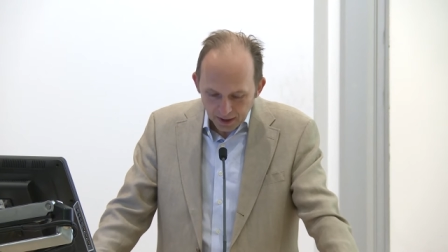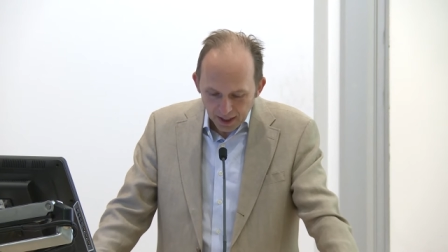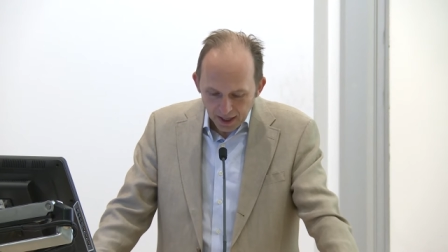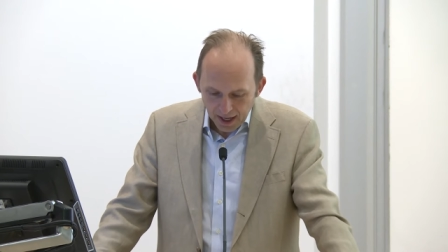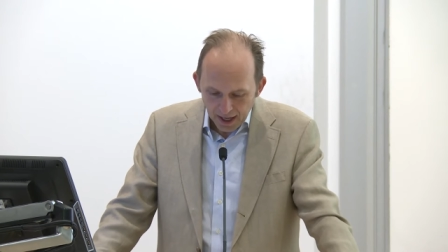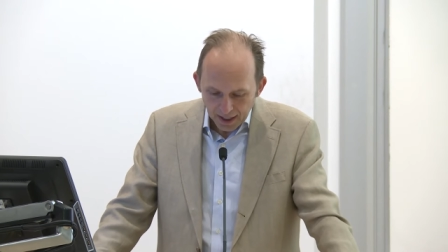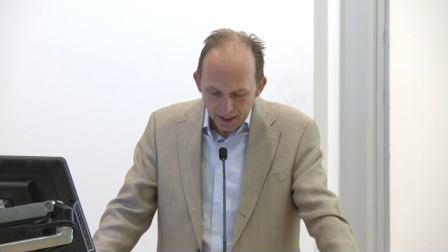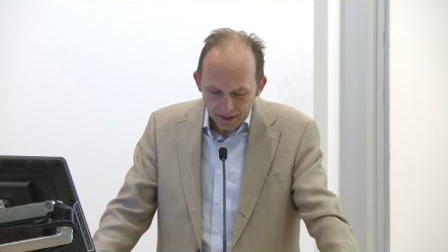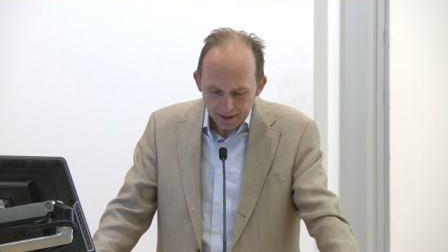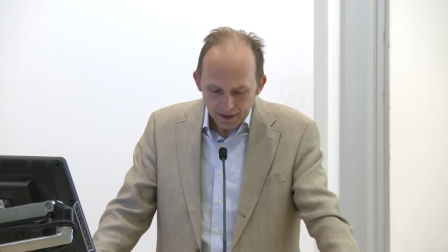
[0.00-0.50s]

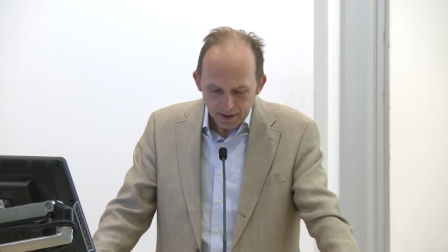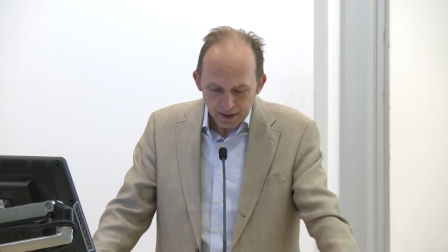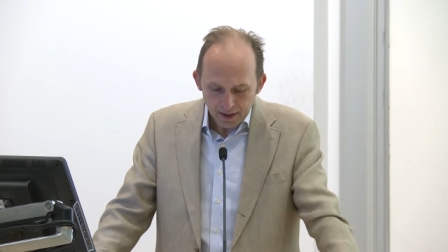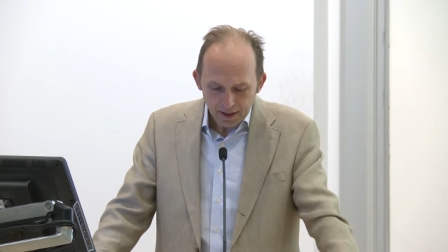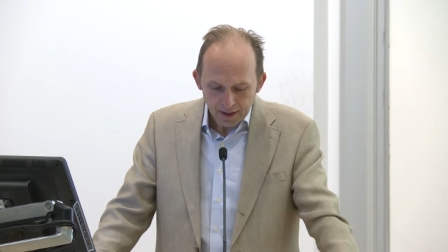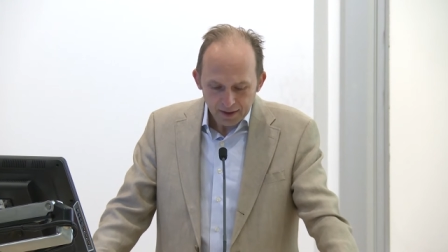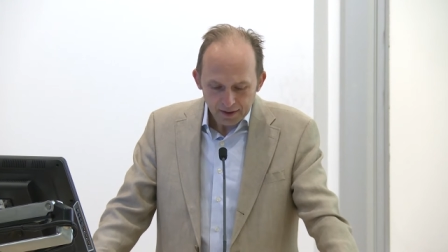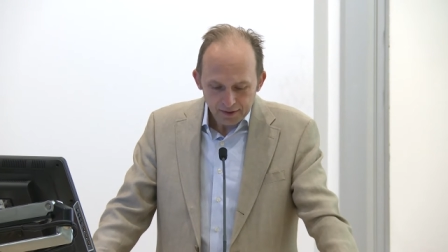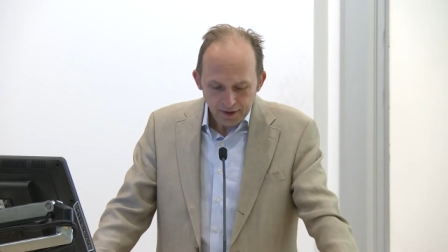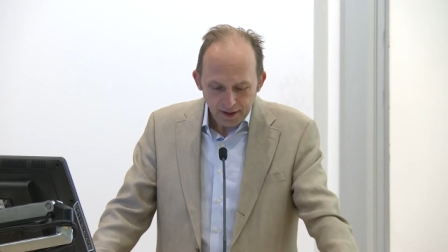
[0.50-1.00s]
And I
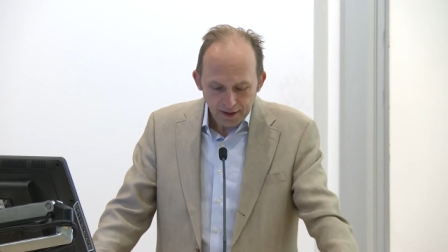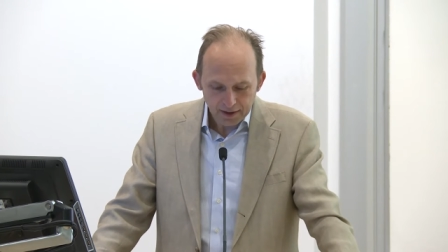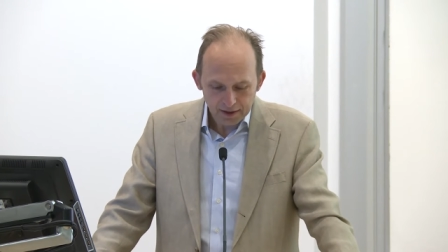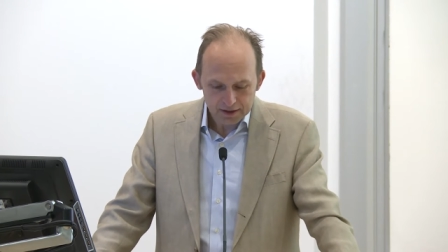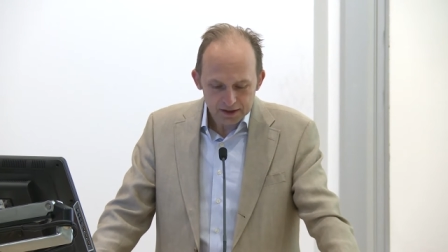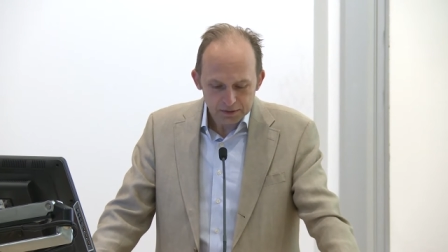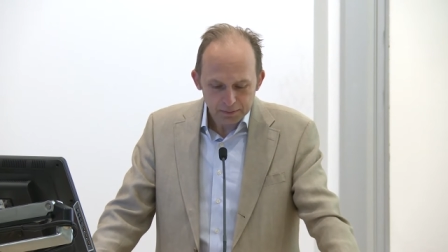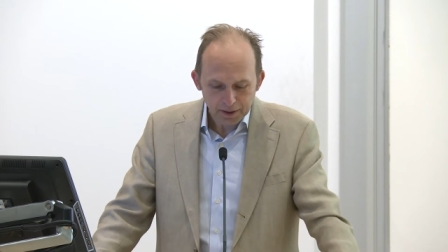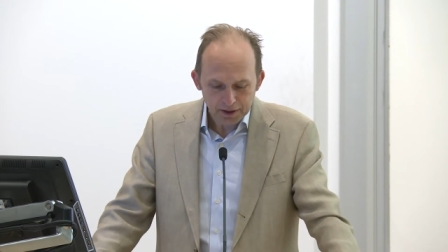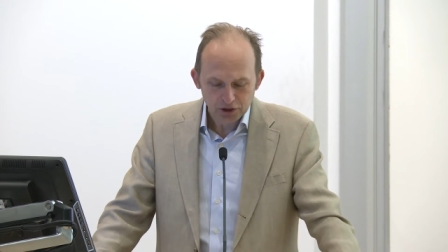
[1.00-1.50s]
take an
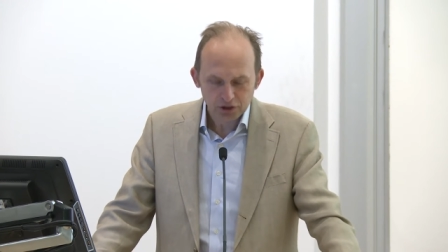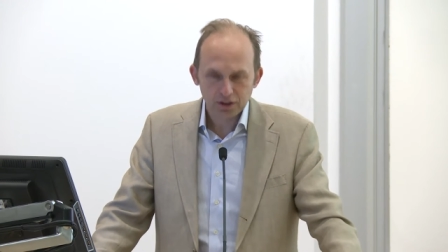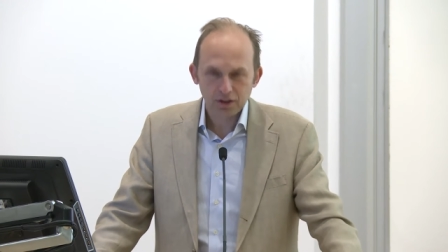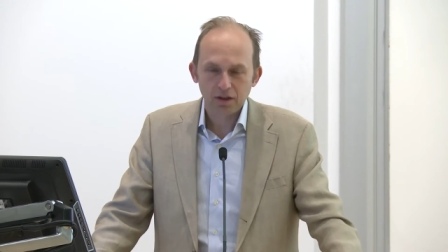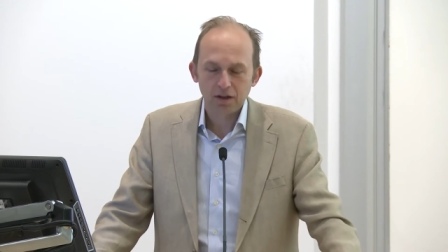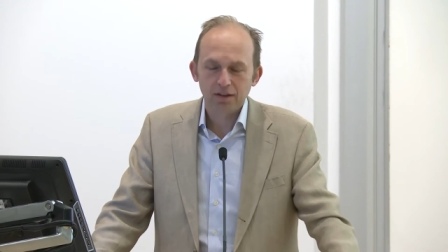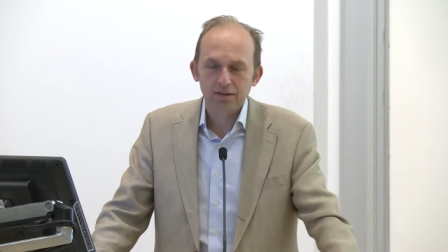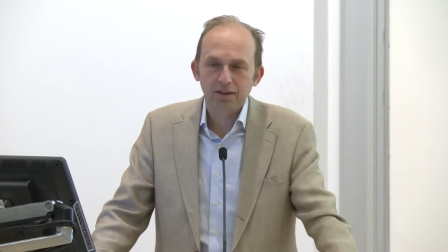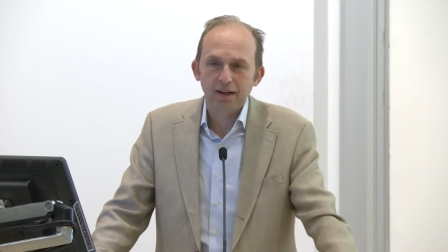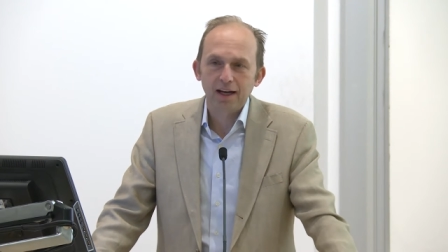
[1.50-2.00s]
especially
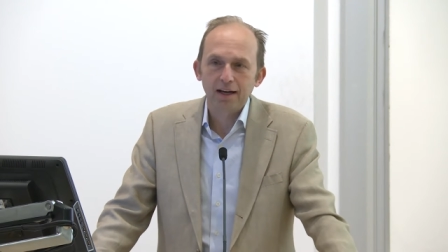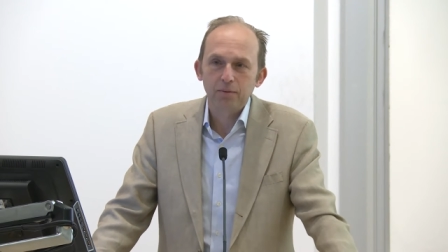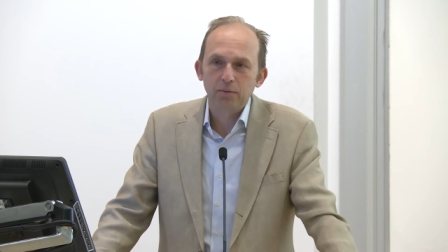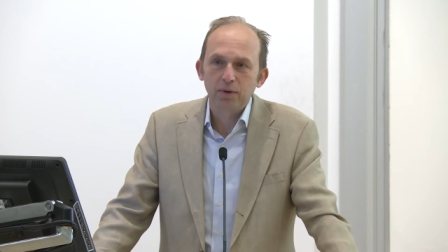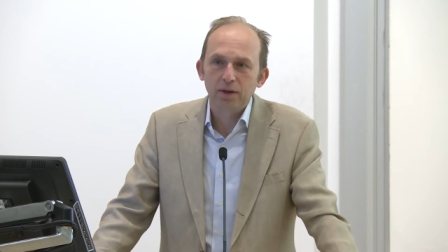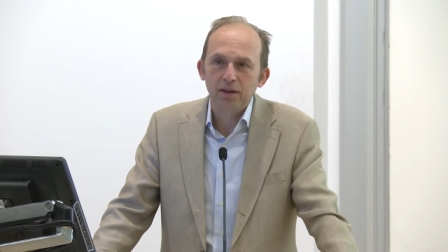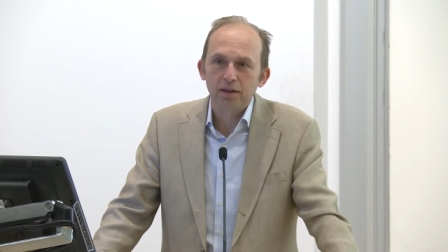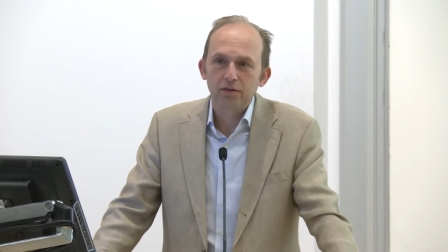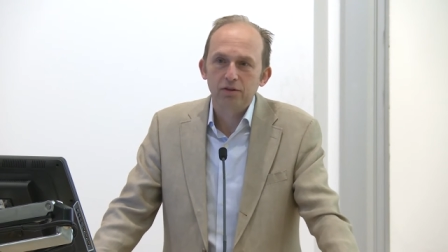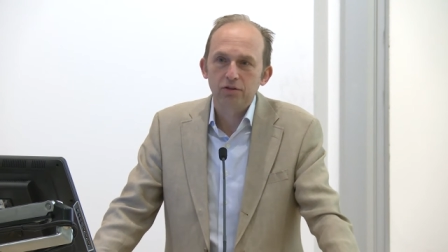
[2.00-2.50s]
long time
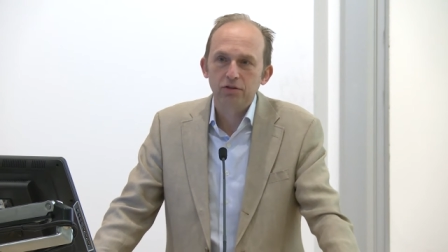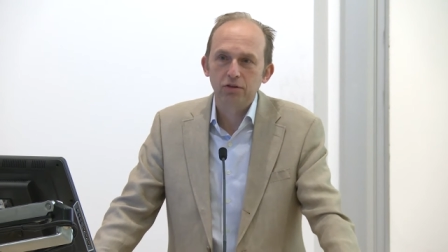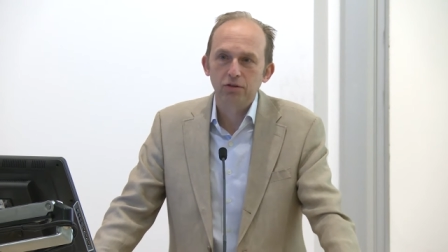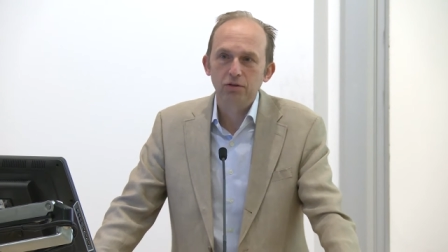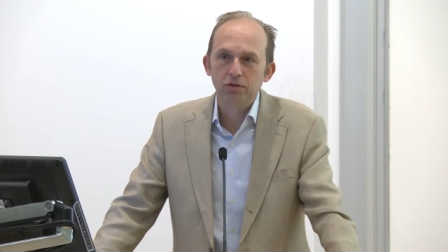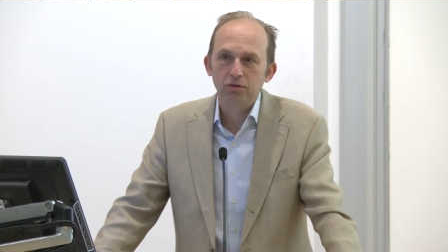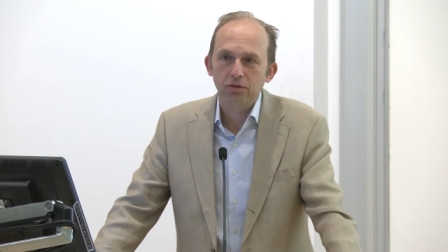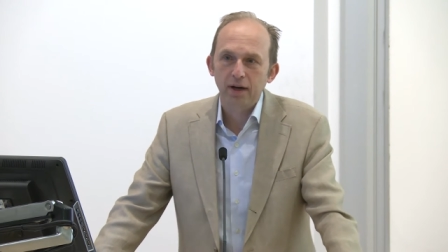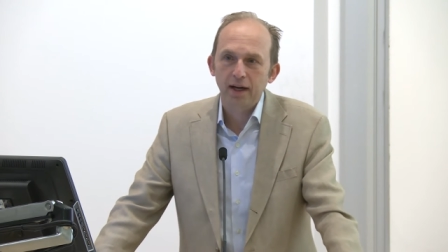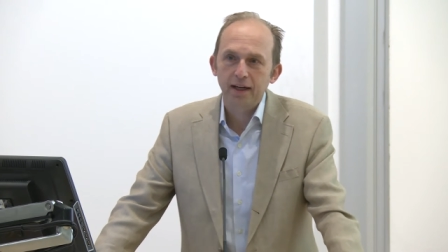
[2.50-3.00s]
with two
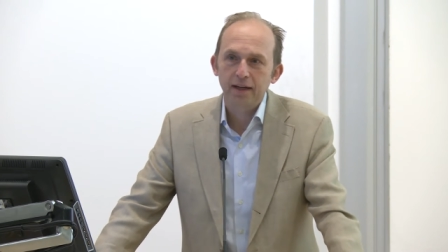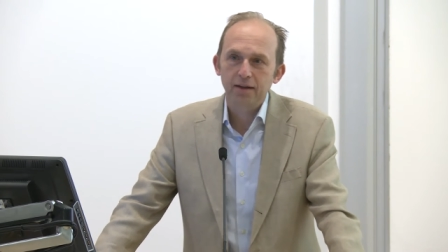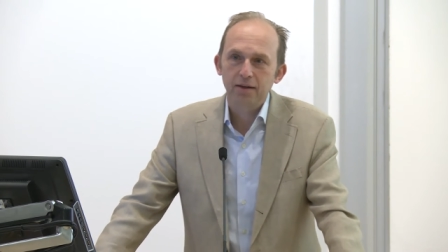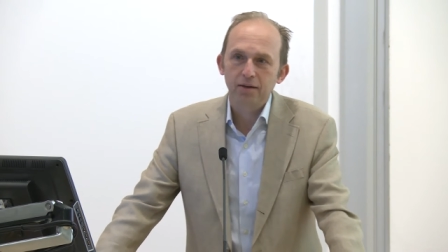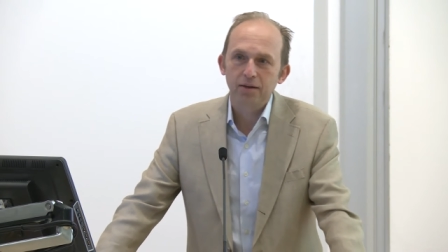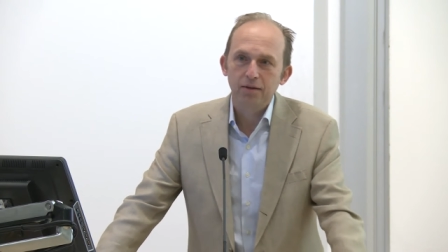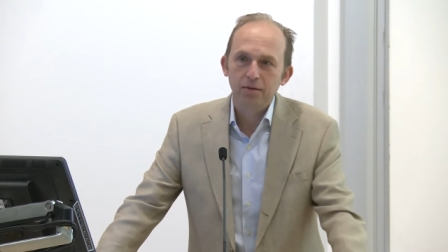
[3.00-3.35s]
great